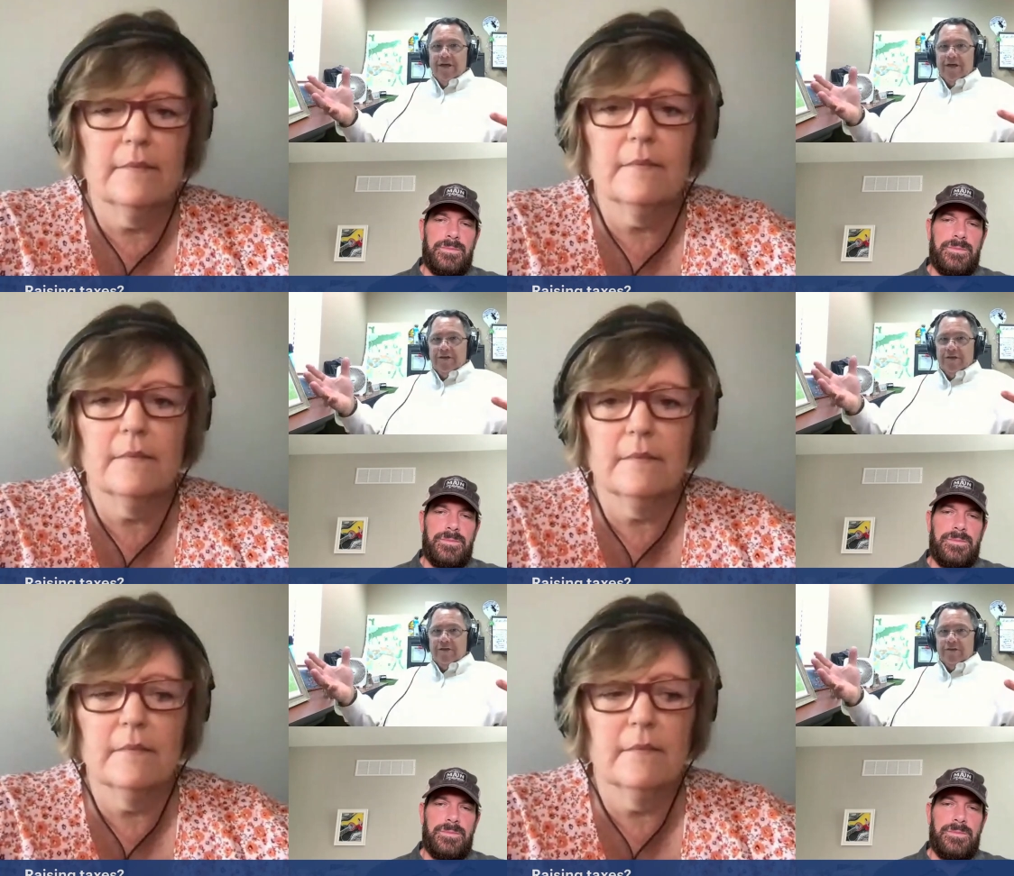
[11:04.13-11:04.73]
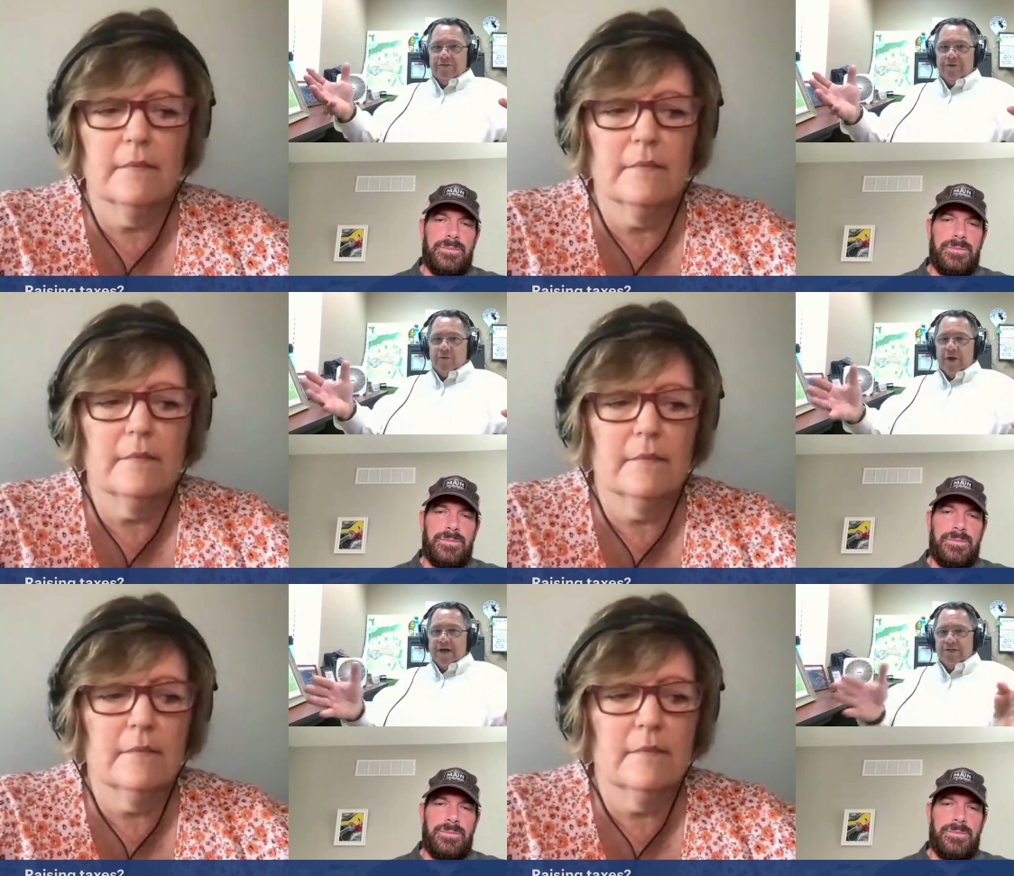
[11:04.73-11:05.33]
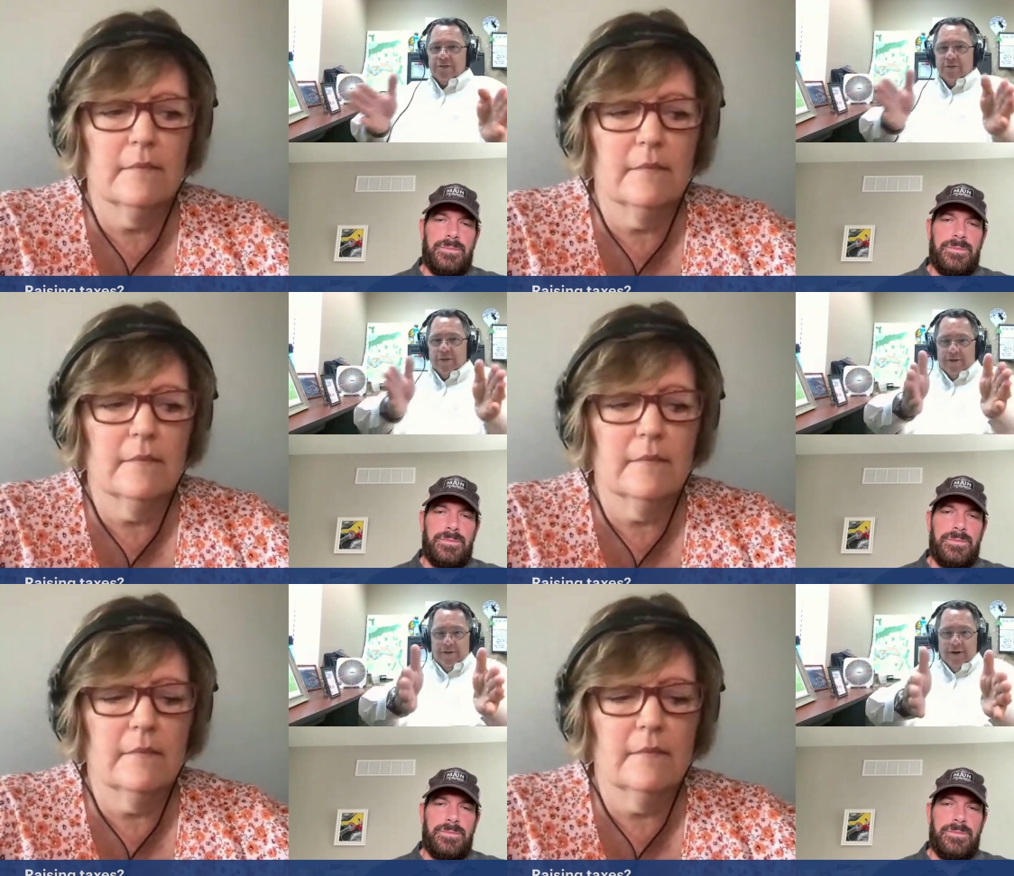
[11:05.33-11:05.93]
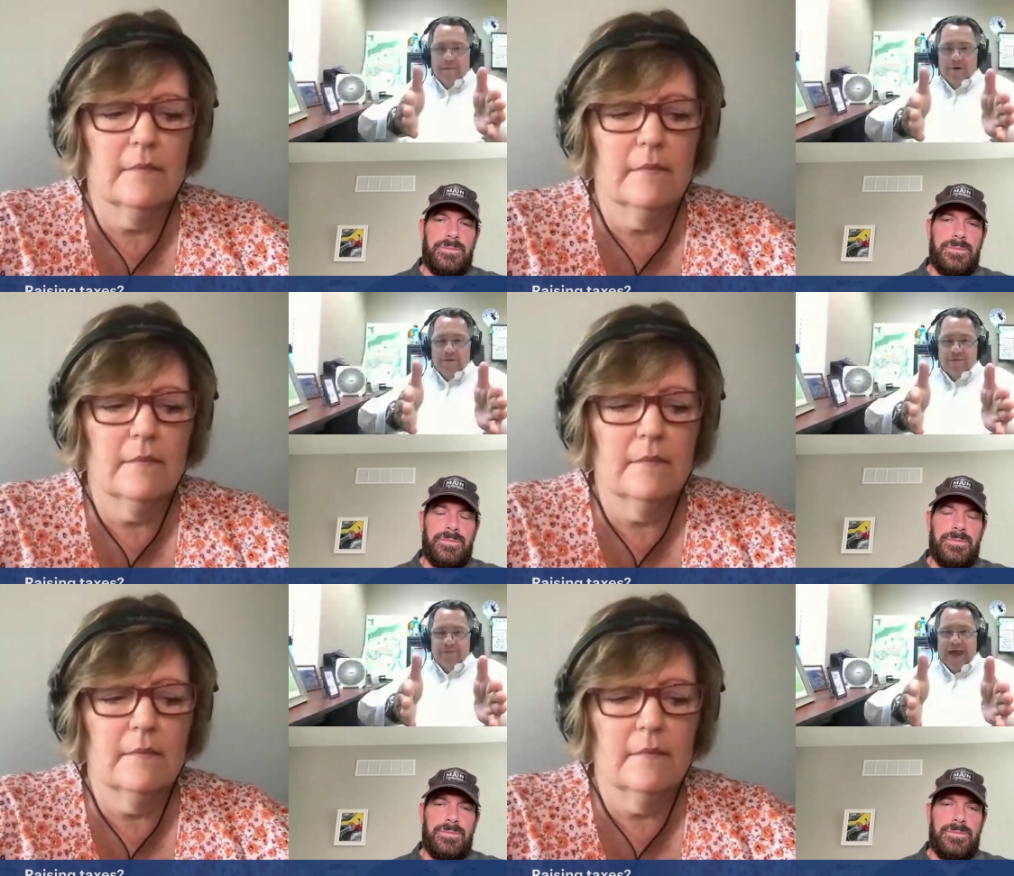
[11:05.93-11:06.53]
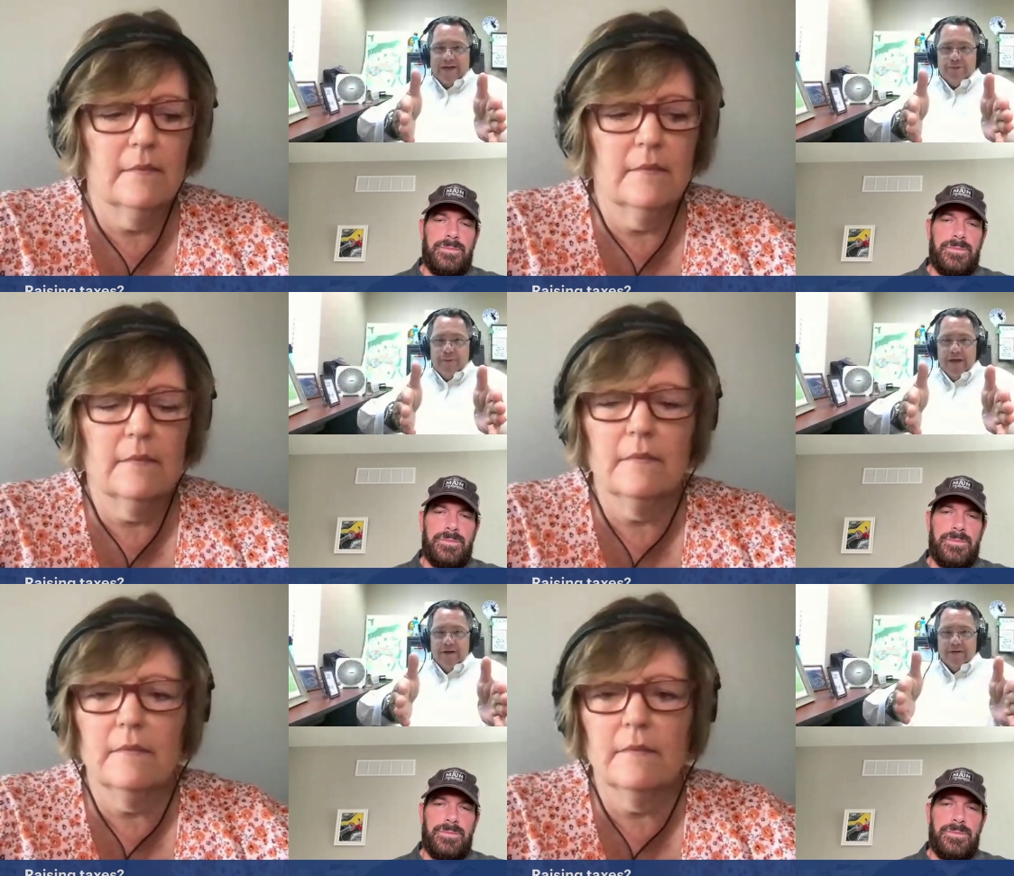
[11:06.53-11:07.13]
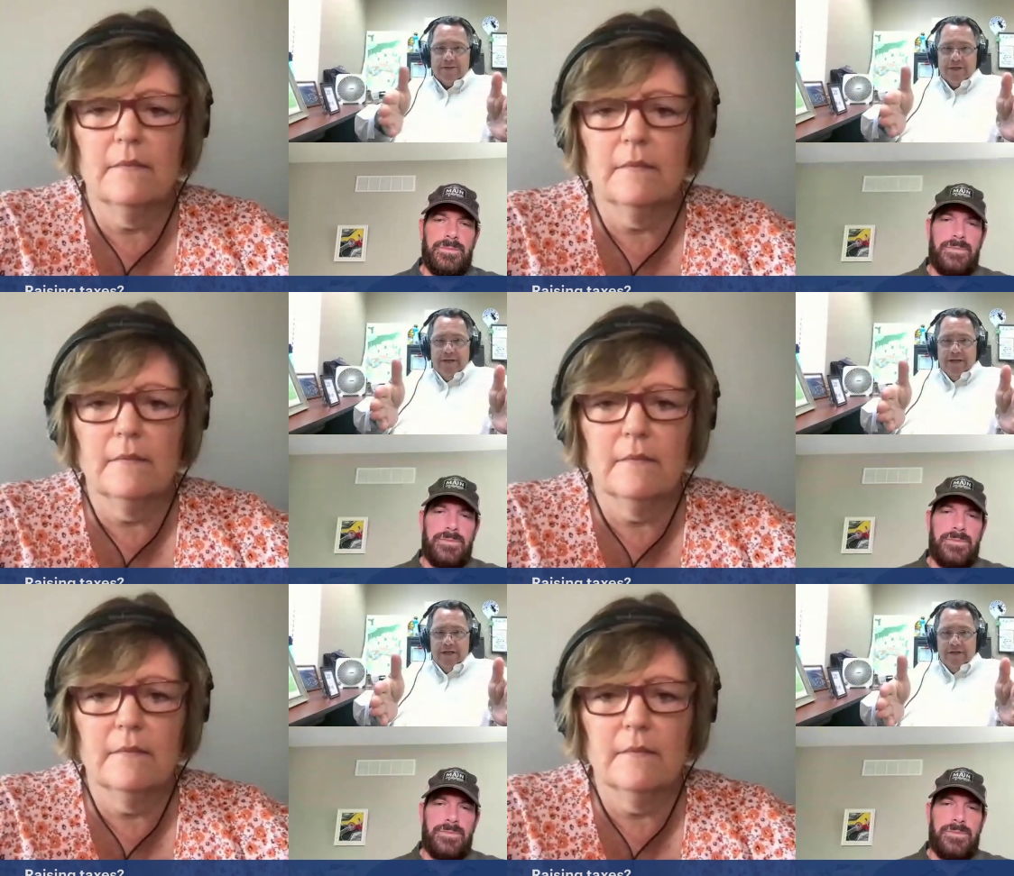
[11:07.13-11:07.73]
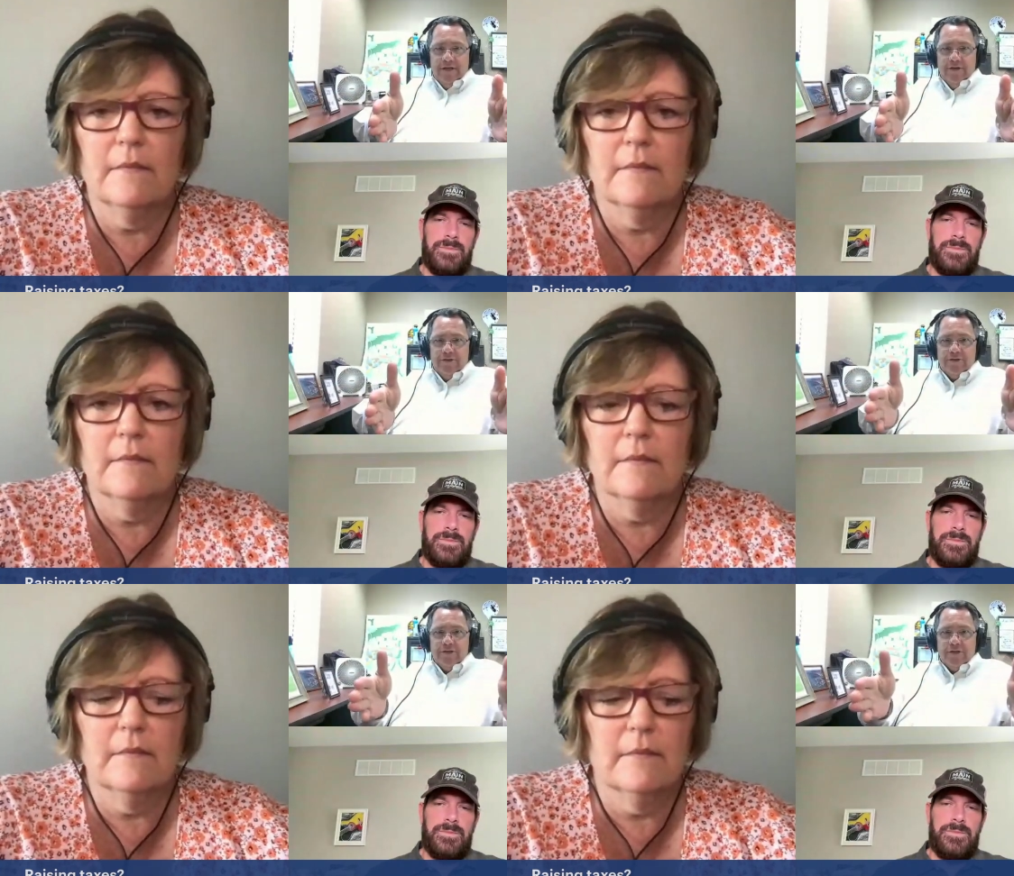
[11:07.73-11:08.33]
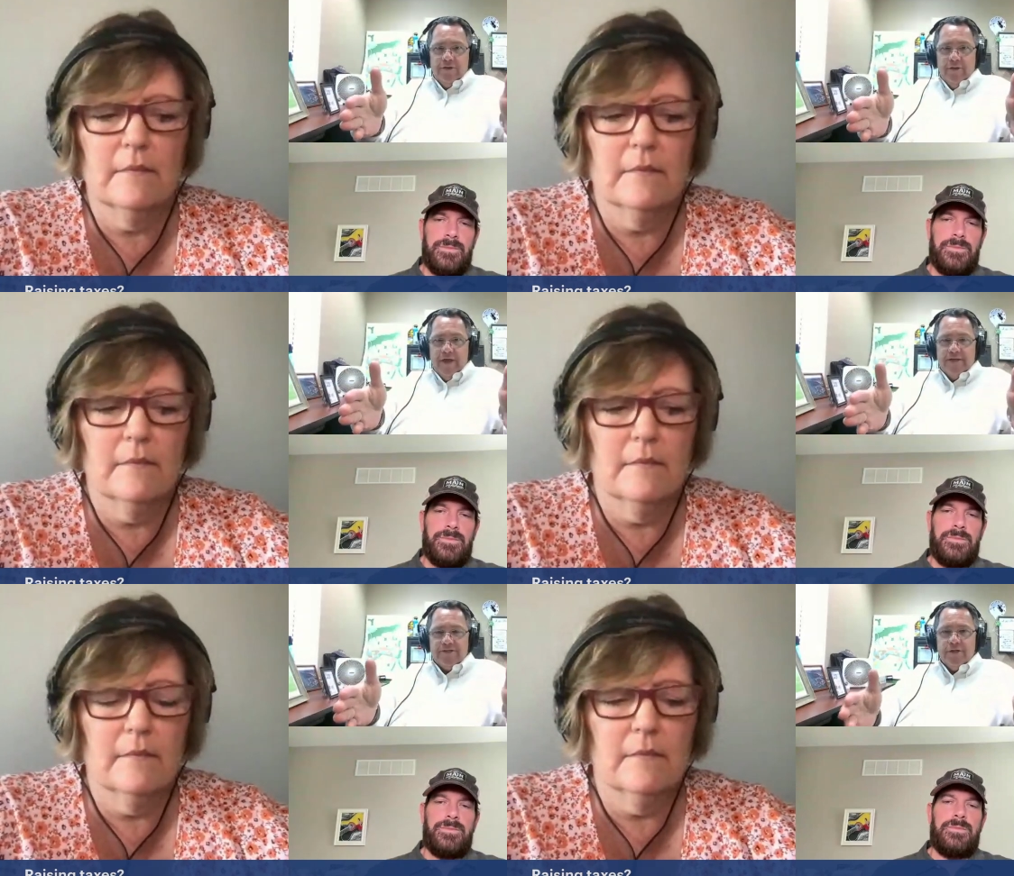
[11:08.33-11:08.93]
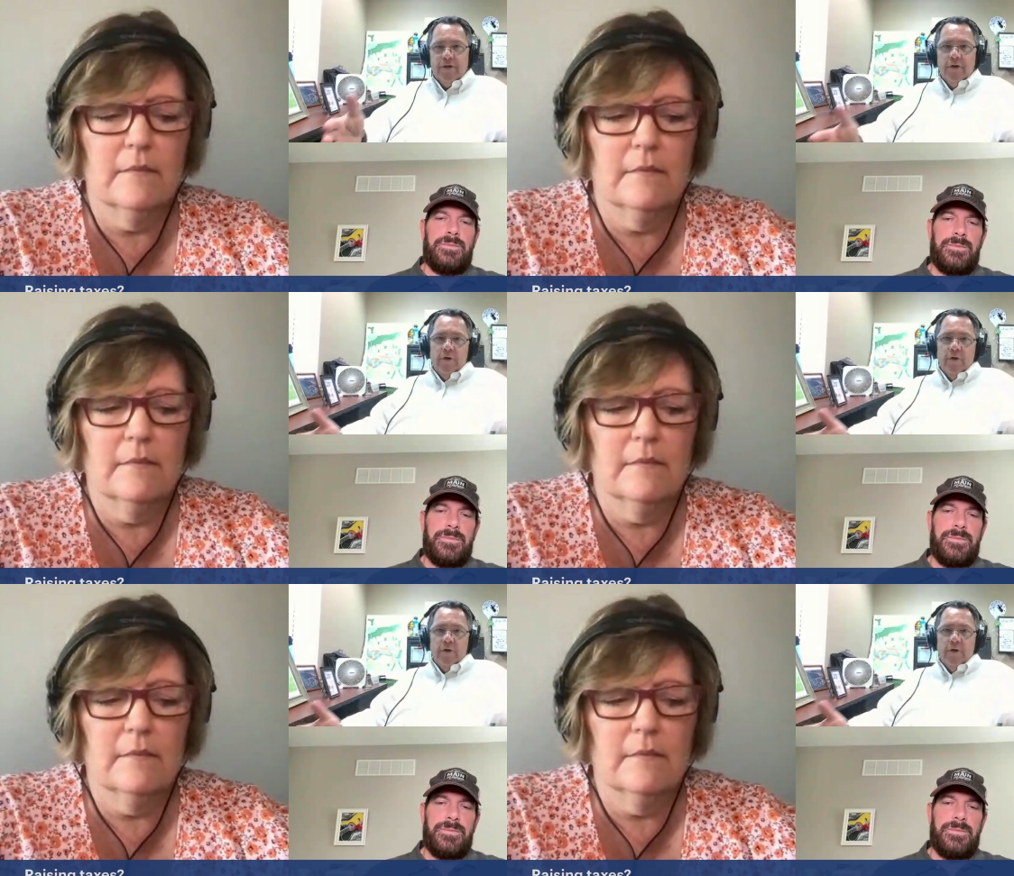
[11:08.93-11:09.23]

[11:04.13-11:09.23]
Speaker 1: continues to rise. So the number of taxpayers continues to do this,